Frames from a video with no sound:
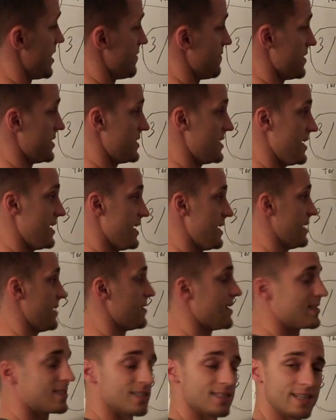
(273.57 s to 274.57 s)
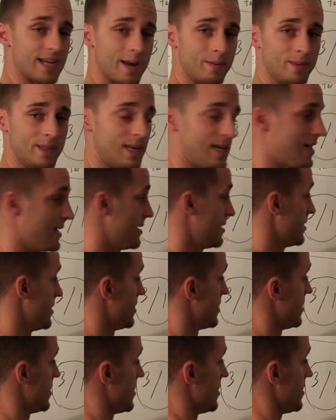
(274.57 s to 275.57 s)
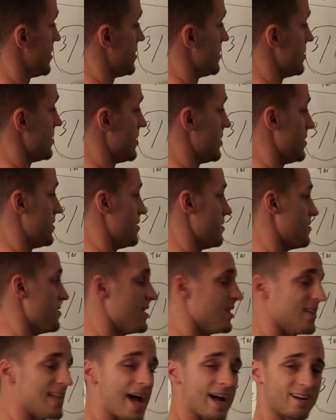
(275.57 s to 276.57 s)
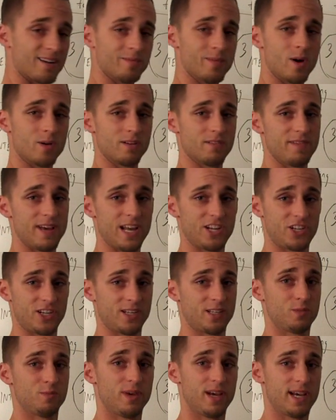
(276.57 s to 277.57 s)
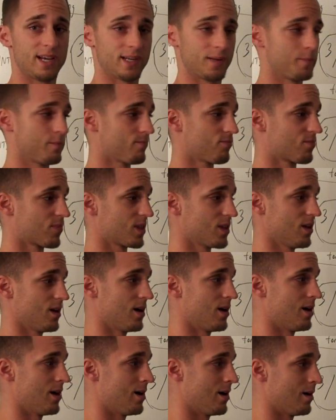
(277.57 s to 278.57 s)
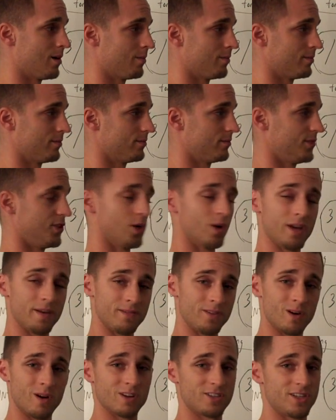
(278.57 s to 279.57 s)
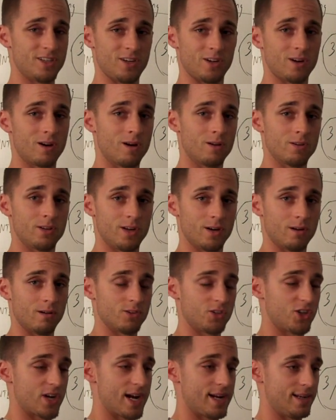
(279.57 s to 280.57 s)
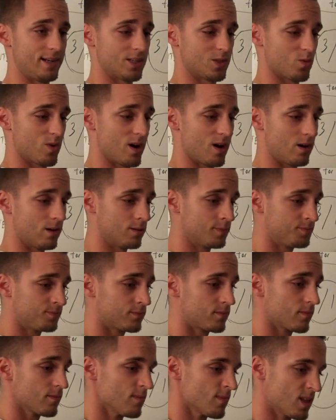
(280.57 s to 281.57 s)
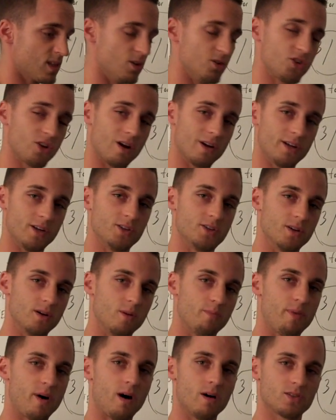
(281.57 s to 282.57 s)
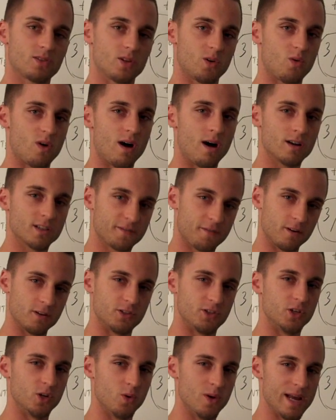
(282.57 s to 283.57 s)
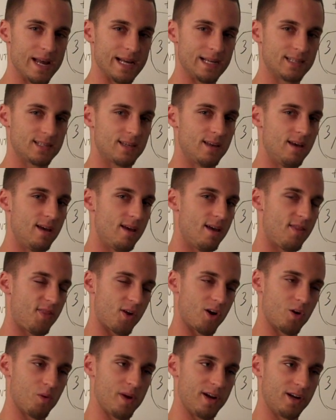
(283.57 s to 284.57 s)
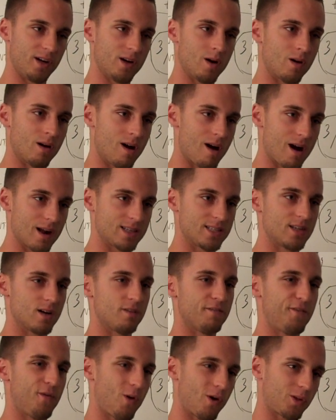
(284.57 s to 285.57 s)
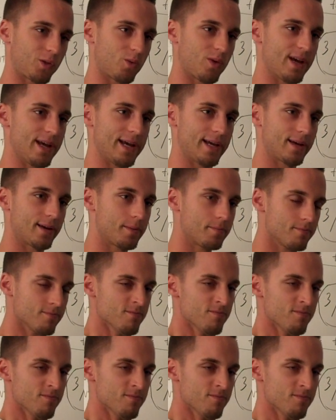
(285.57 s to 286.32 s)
Fatigue, that's the same thing. Lack of motivation is big. You'll even notice in your own training as well. You do balls to the walls first 2 weeks, 3rd week you're going hard still, 4th week,